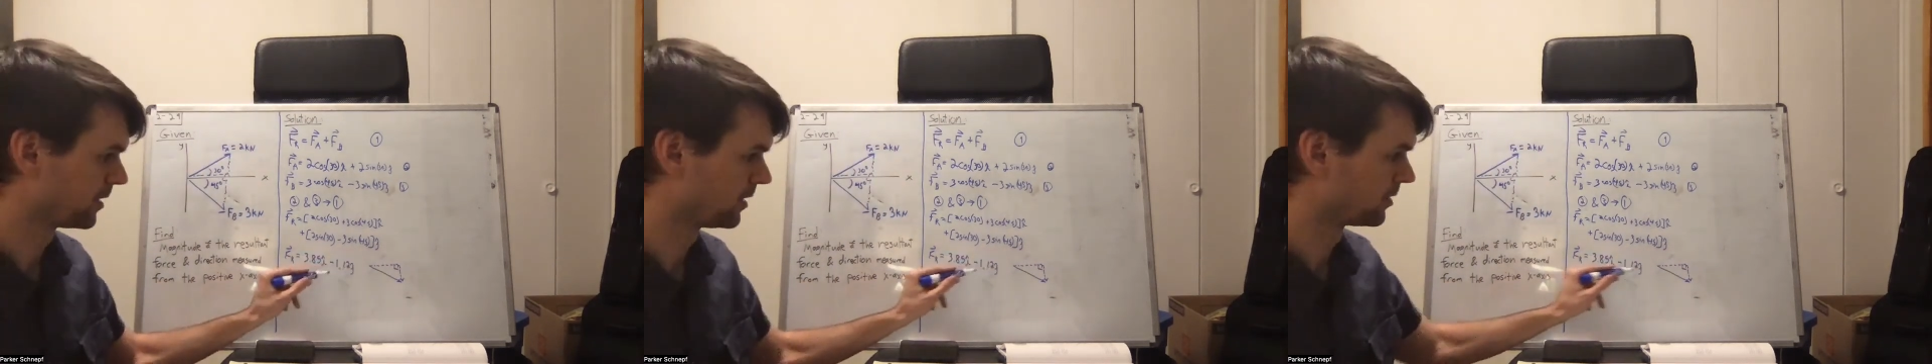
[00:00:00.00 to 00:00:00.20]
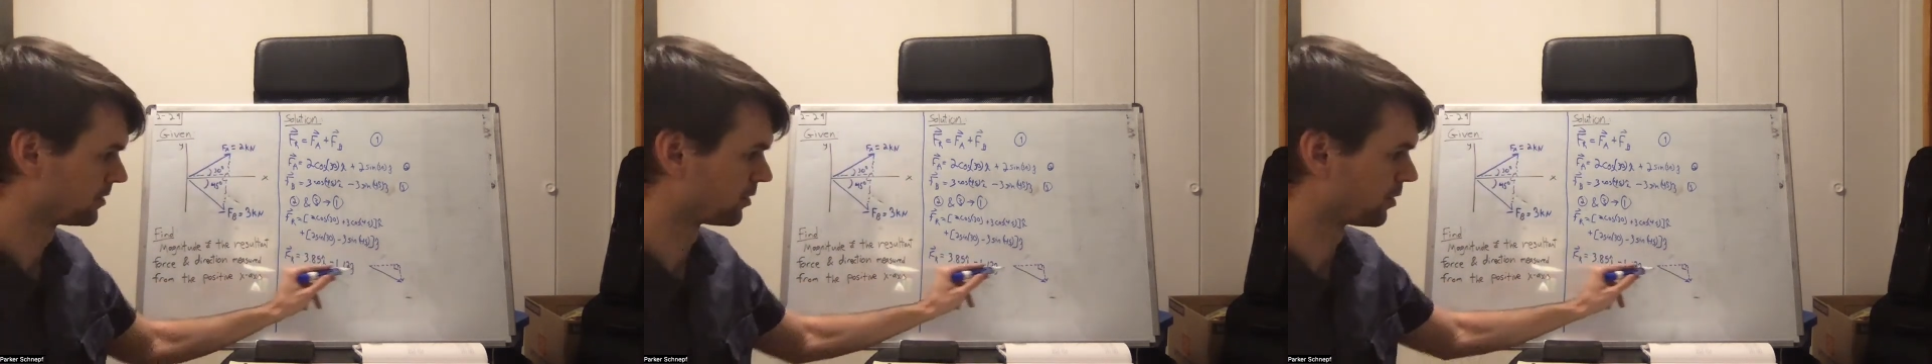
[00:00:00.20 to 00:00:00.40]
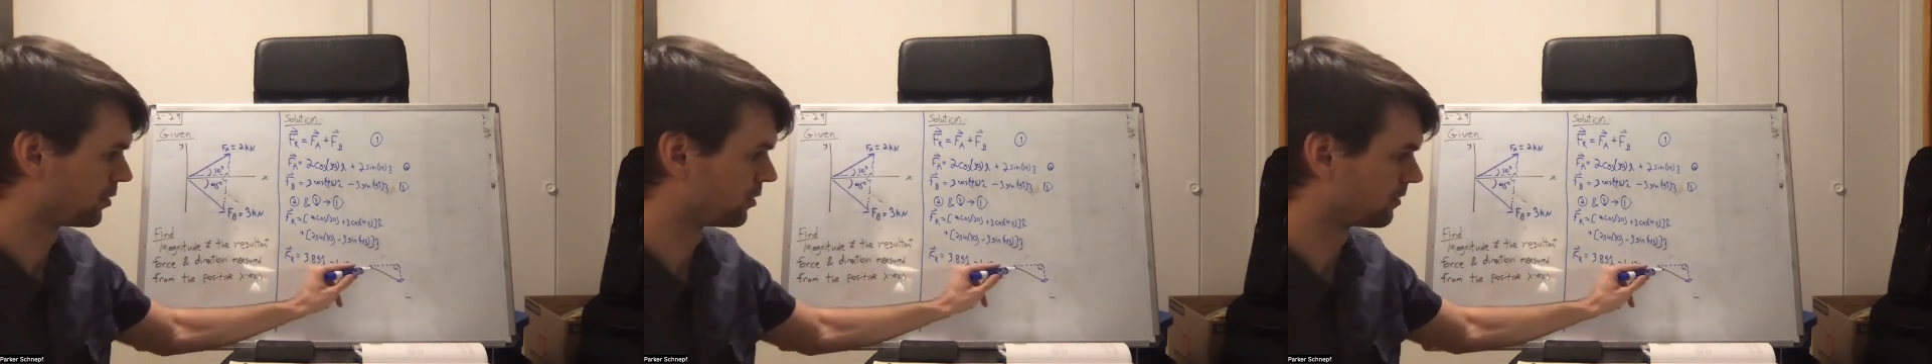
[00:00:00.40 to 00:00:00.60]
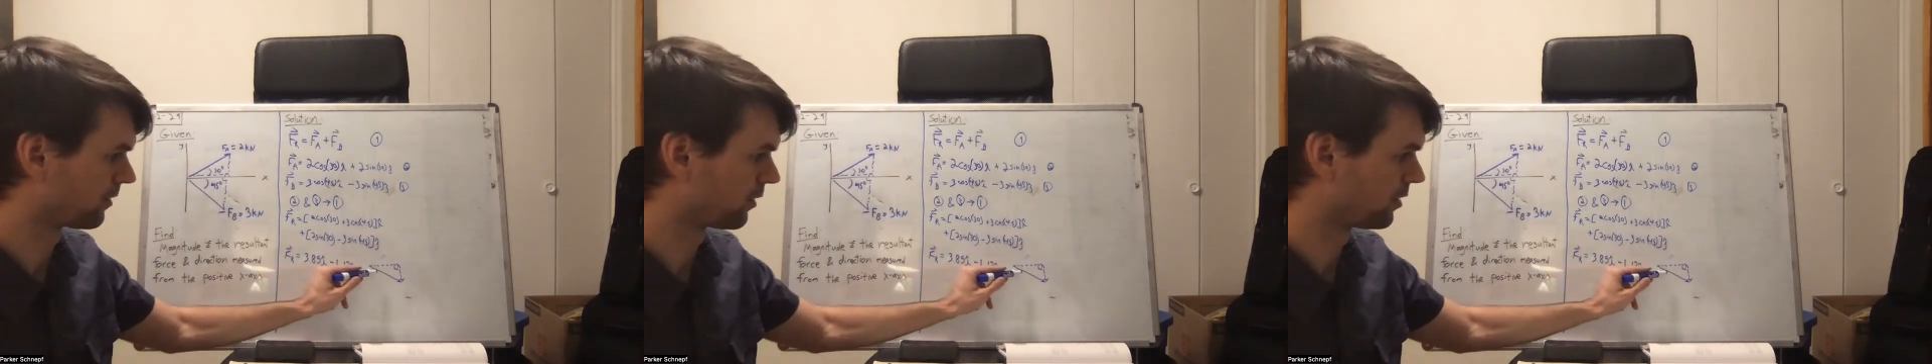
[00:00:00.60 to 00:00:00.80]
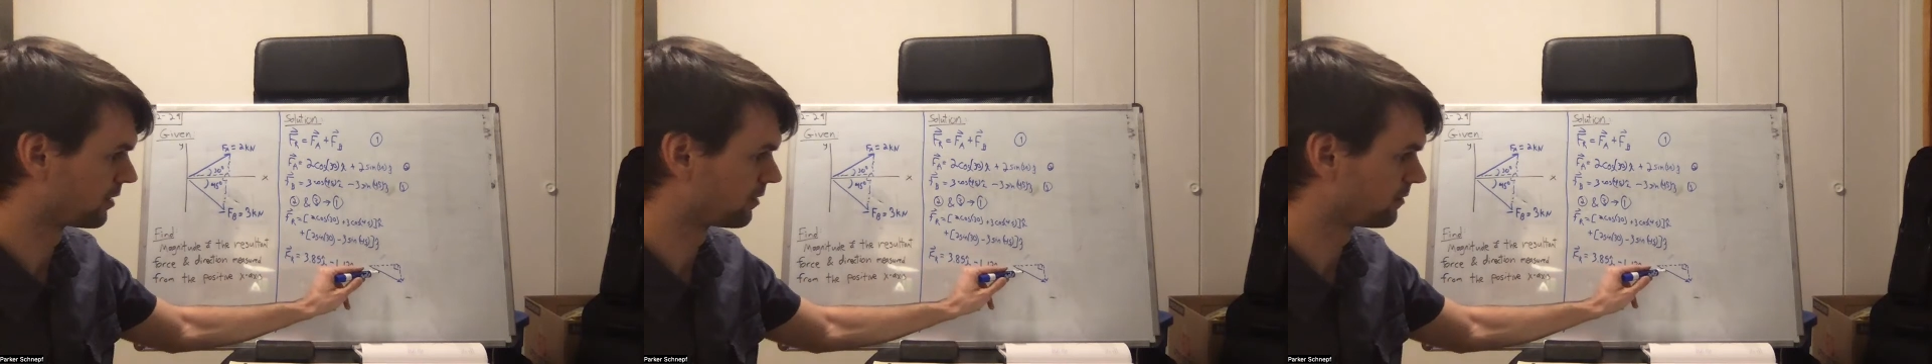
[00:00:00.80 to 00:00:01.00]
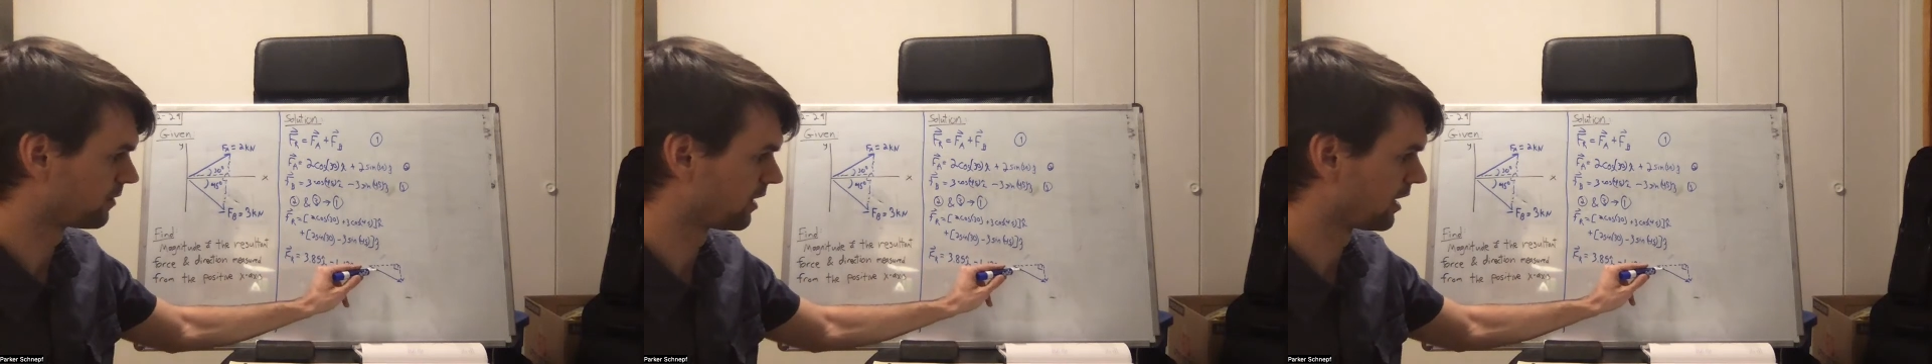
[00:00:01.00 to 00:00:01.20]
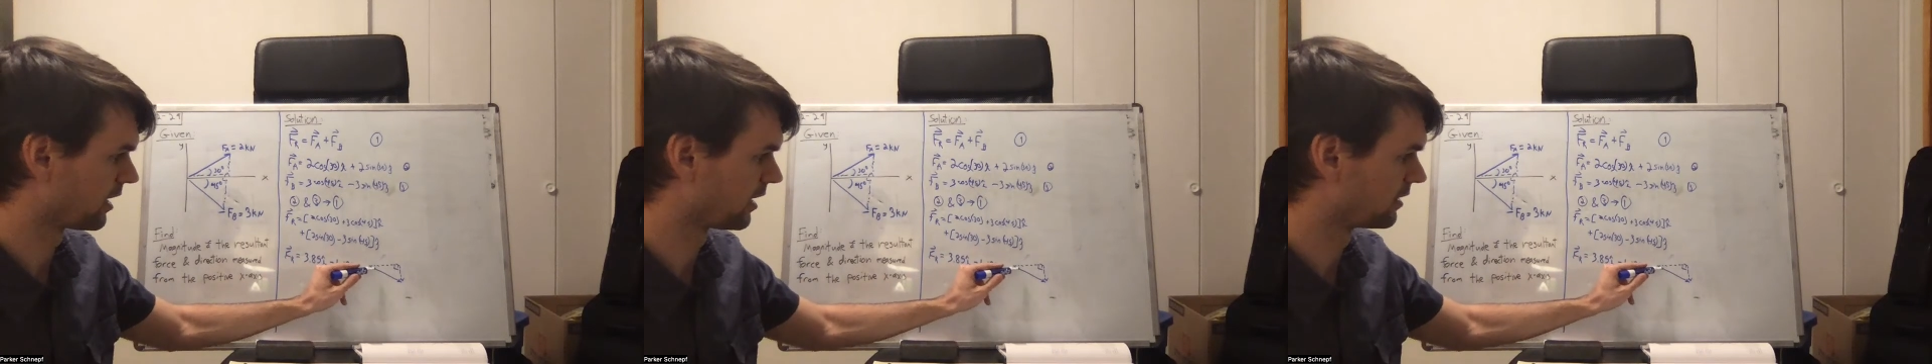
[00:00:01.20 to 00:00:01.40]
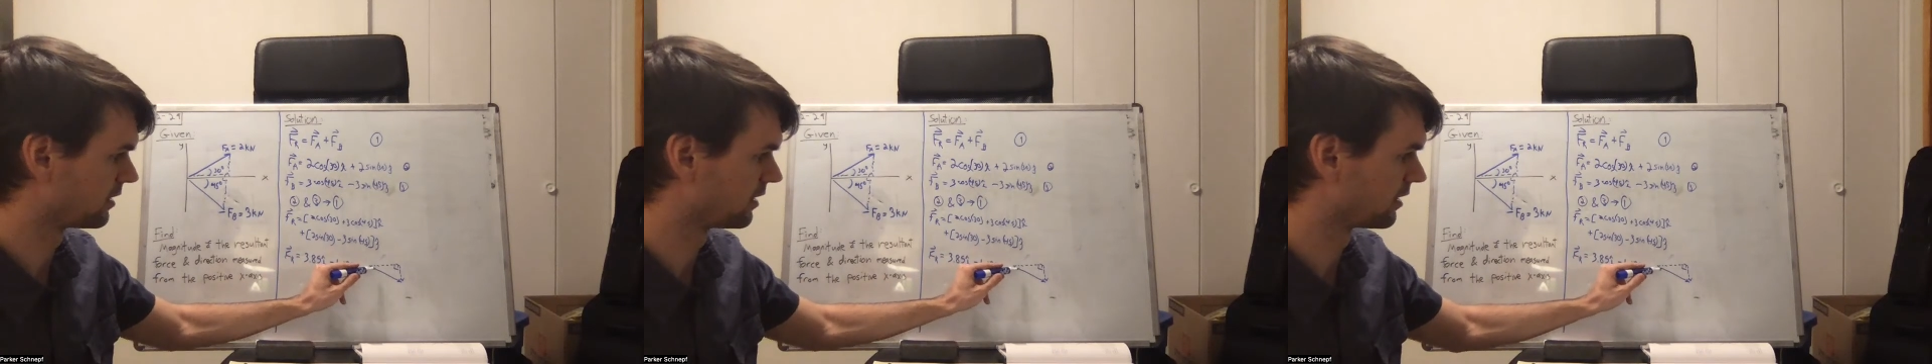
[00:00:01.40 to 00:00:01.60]
So if I want to
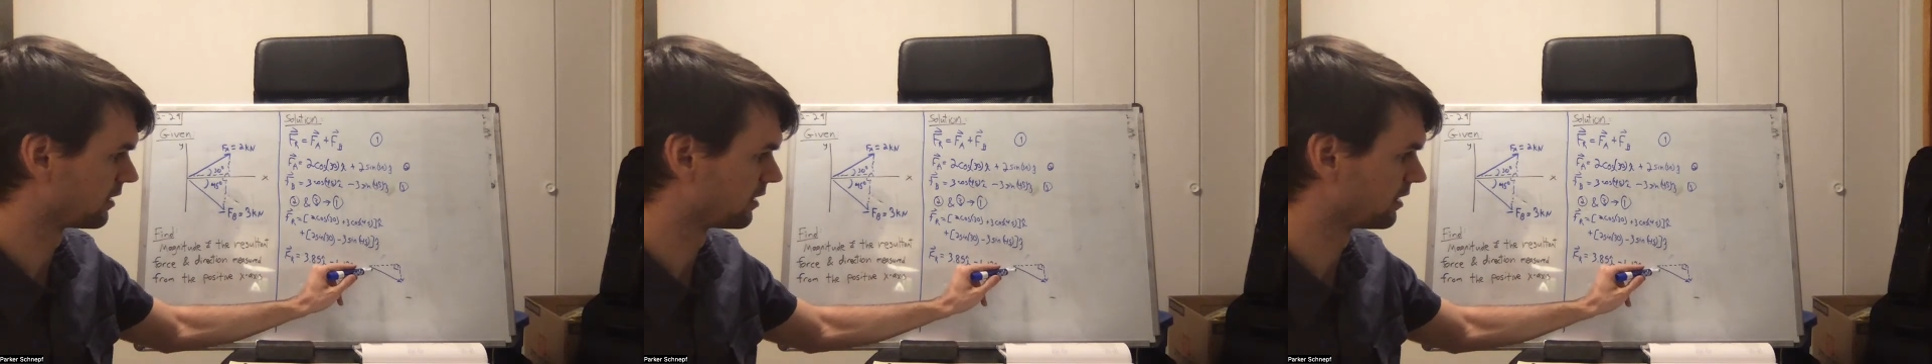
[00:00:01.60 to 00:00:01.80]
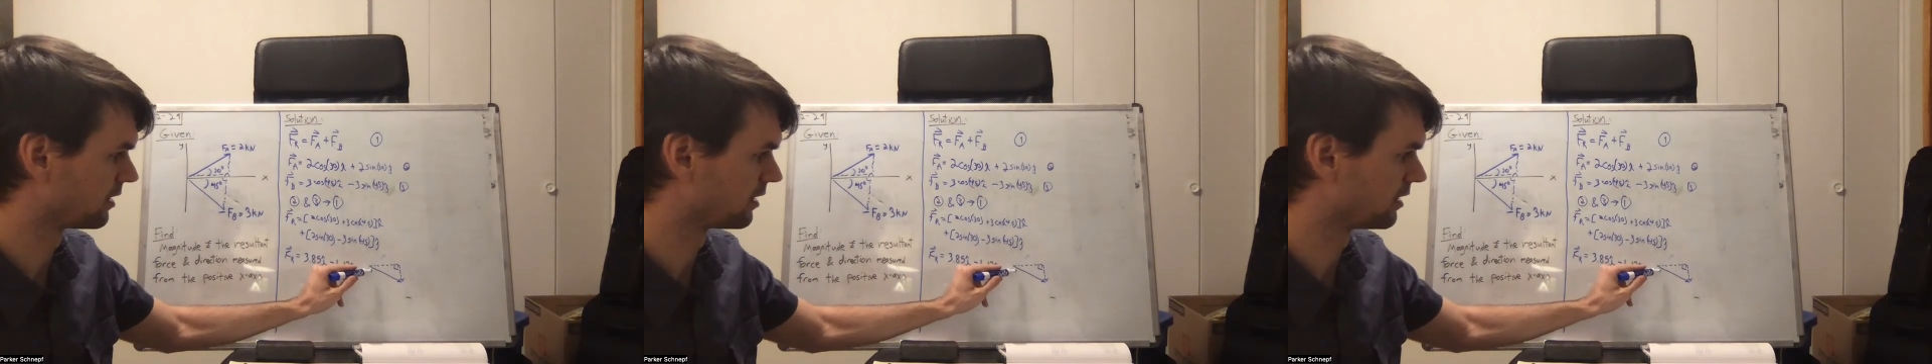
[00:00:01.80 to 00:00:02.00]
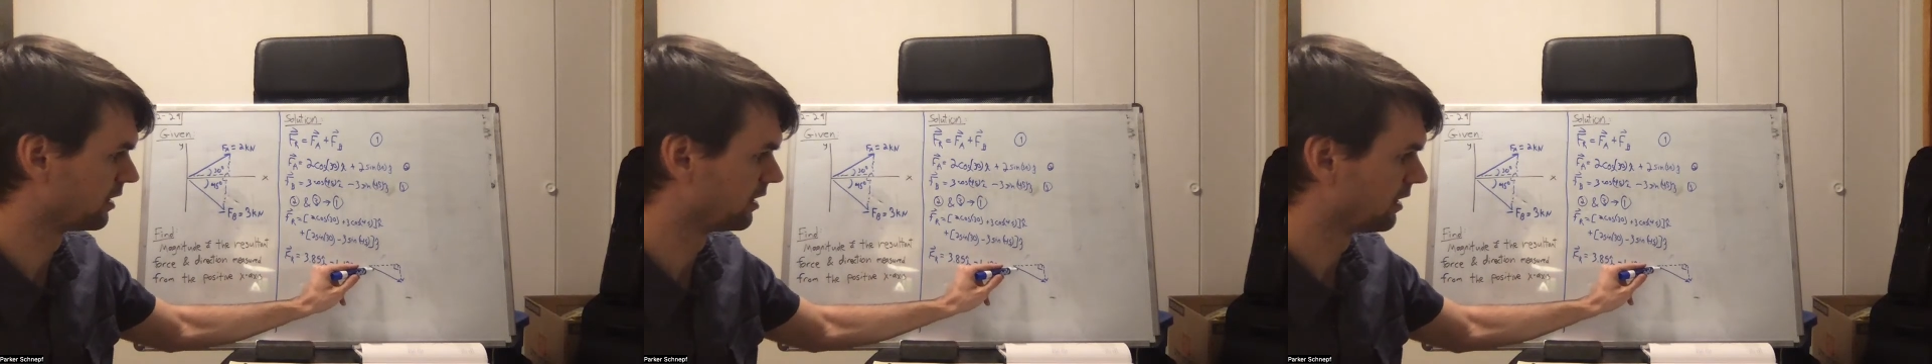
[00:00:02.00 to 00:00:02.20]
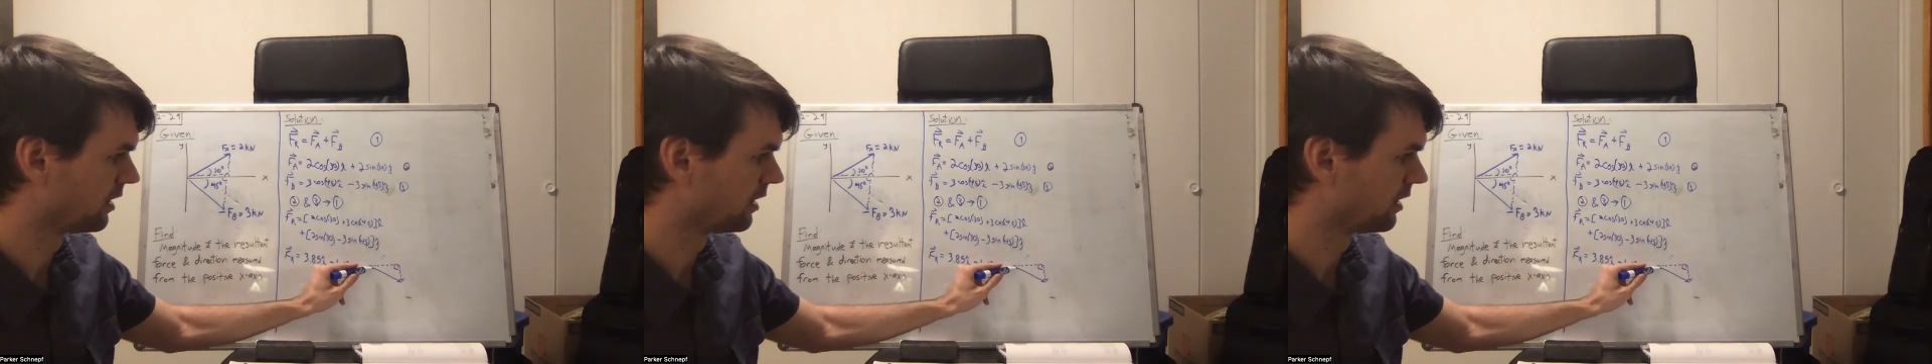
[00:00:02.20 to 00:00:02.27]
find the